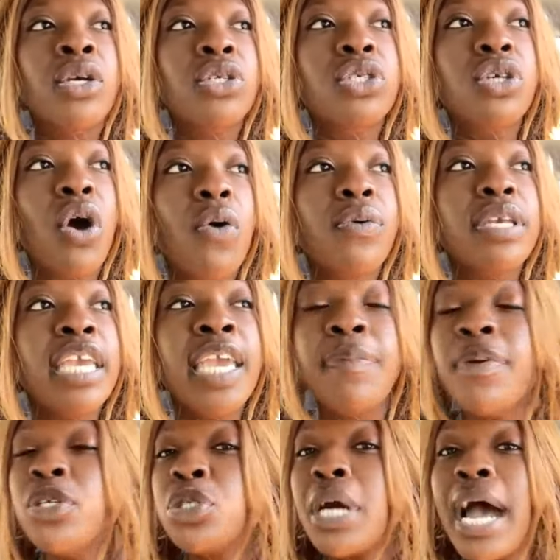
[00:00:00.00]
So
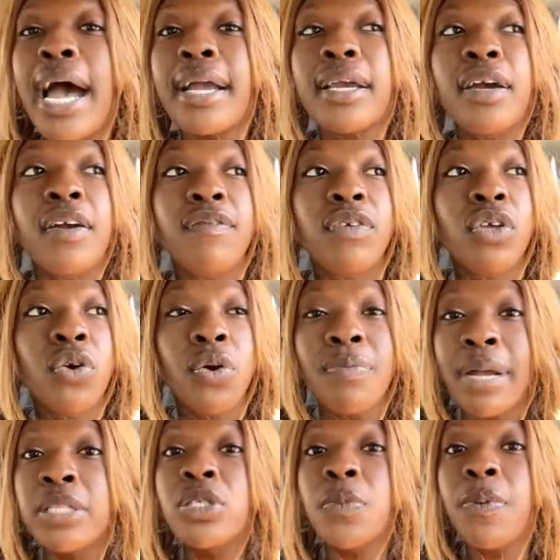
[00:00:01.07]
keeping track of your
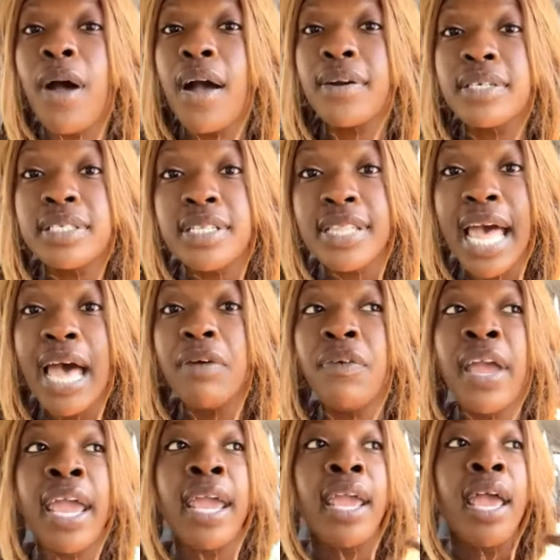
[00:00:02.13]
mental progress in that
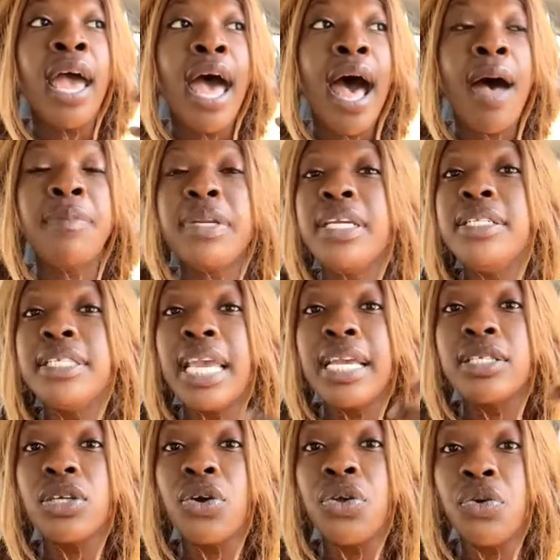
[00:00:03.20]
way. How many
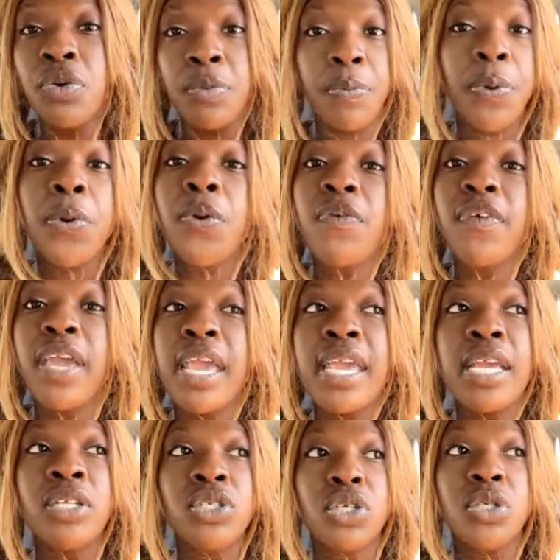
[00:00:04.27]
days are you improving
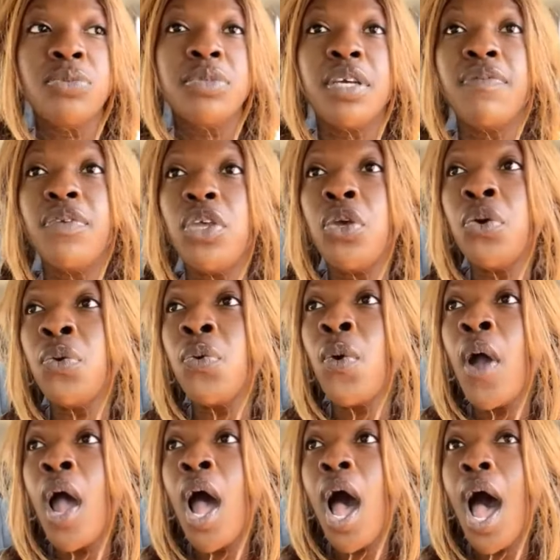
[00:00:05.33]
in terms of you
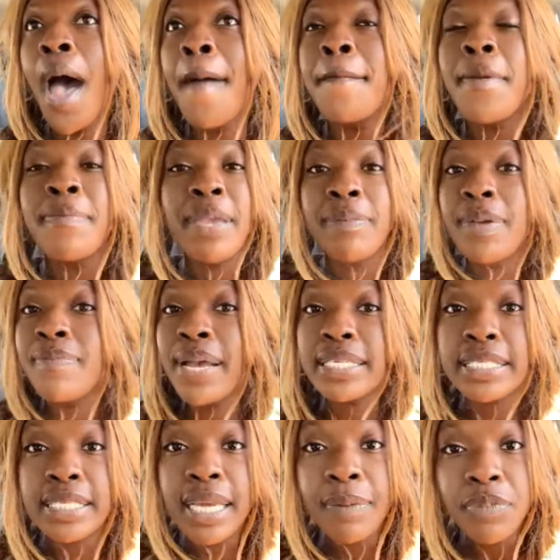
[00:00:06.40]
um, maybe
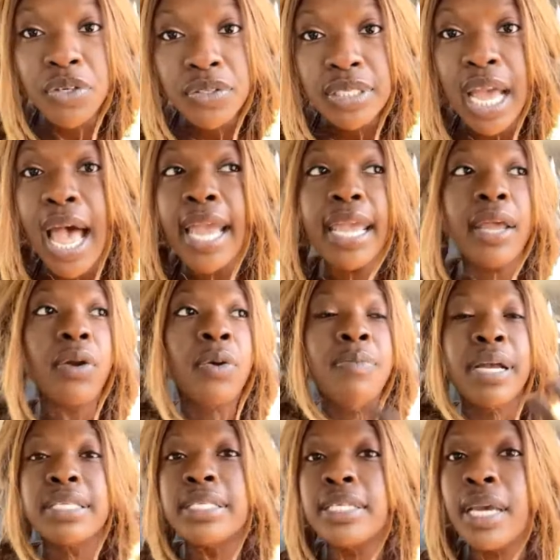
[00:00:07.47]
messing up your diet or
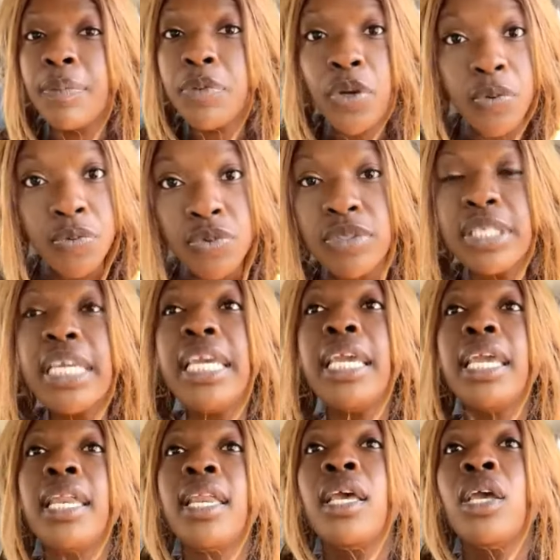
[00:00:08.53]
messing up your
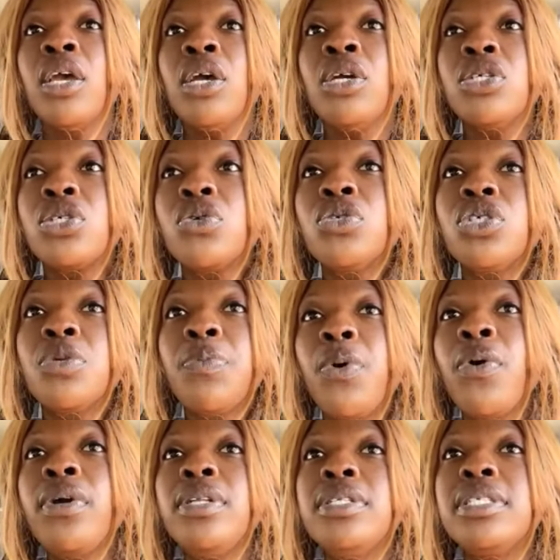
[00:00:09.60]
routine? So it's
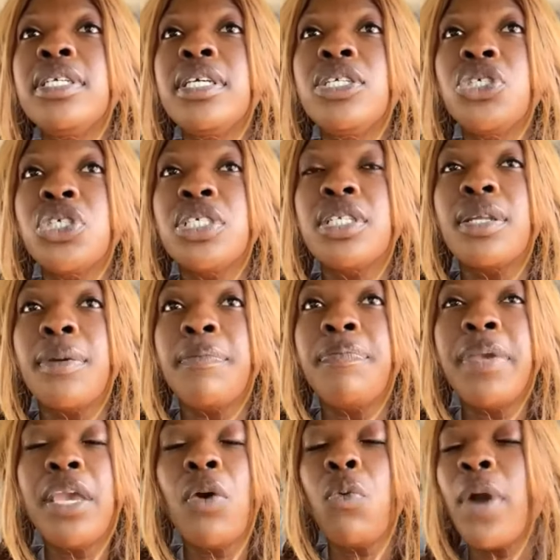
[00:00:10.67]
important to just
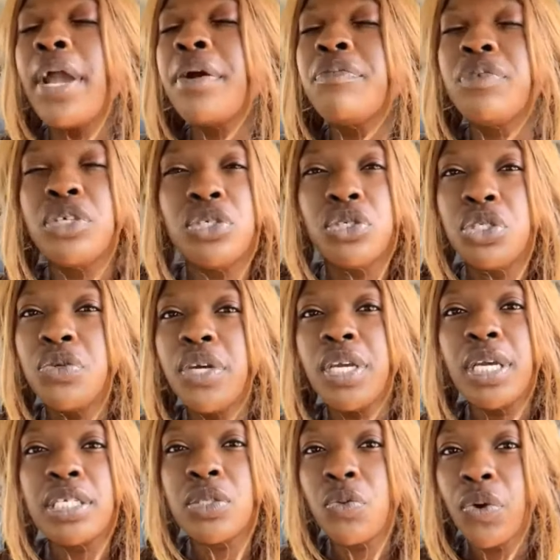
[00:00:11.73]
be aware of what you're doing
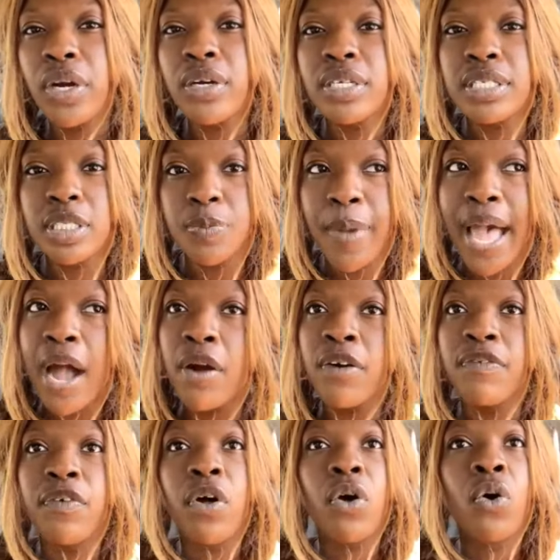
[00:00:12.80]
because awareness is
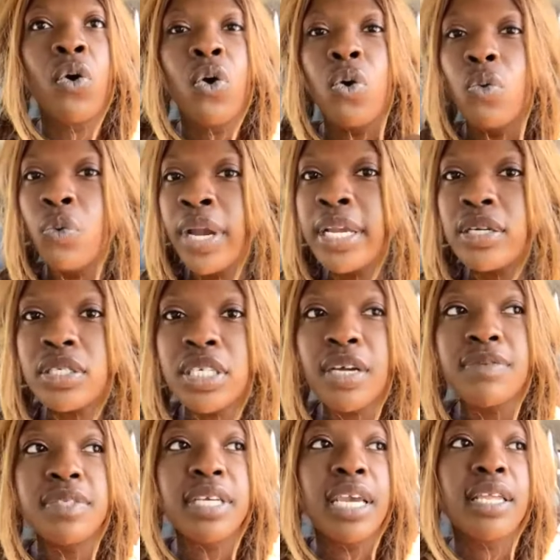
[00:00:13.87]
powerful. Weigh
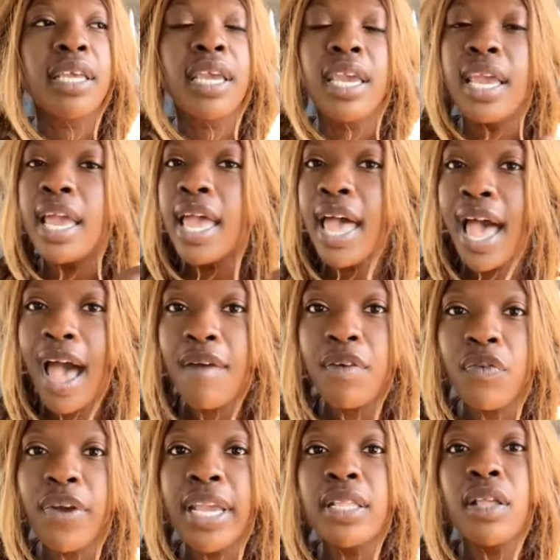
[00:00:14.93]
yourself daily, have
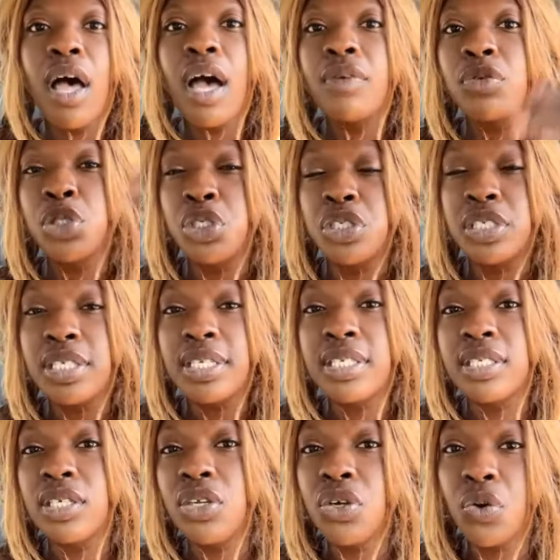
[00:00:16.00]
a weight log, which is just
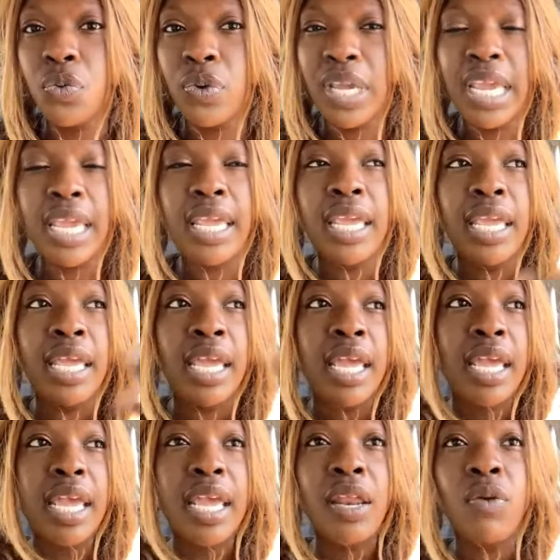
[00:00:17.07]
listing your weight
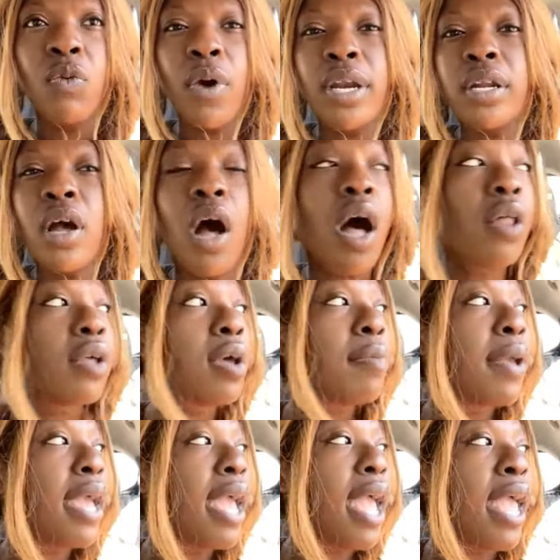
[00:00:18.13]
in one
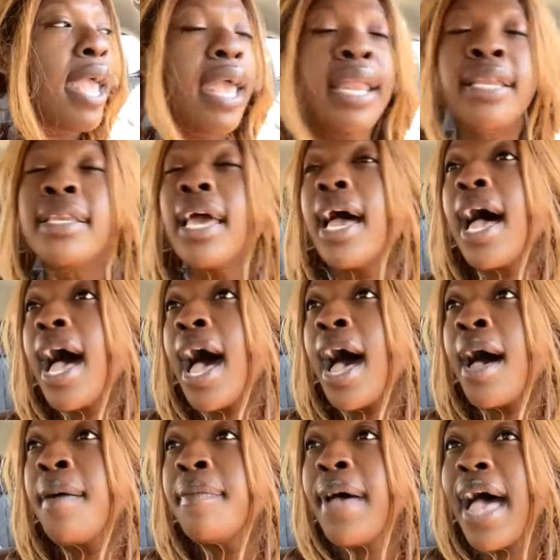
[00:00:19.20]
column and
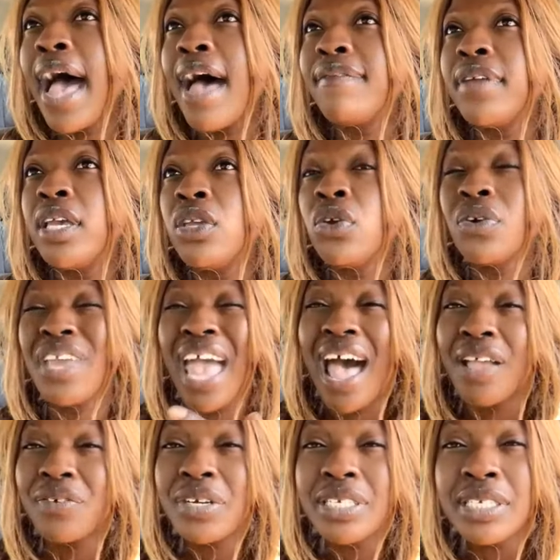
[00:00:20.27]
um, having your
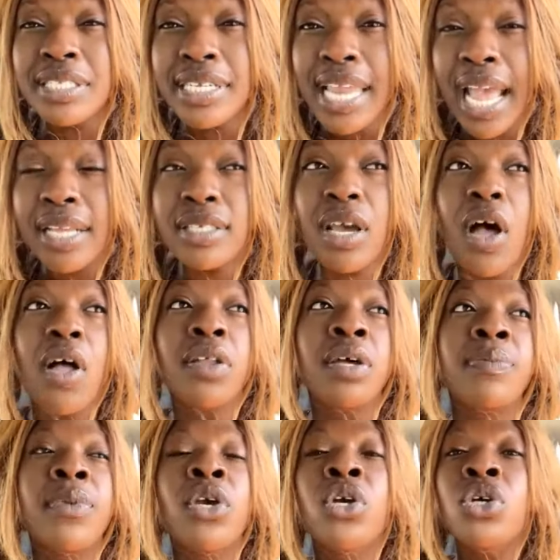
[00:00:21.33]
calories in the next
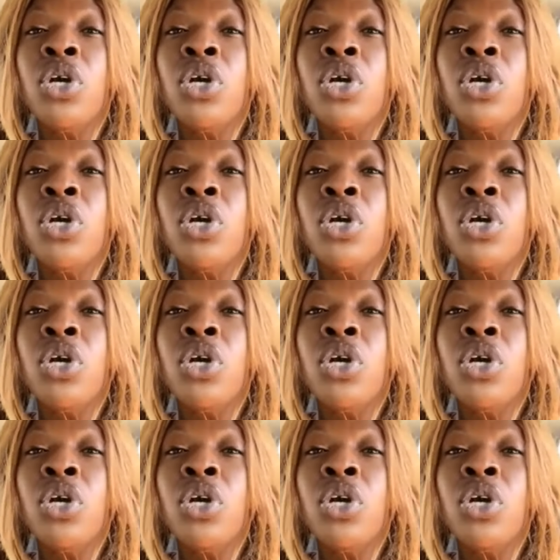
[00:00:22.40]
column.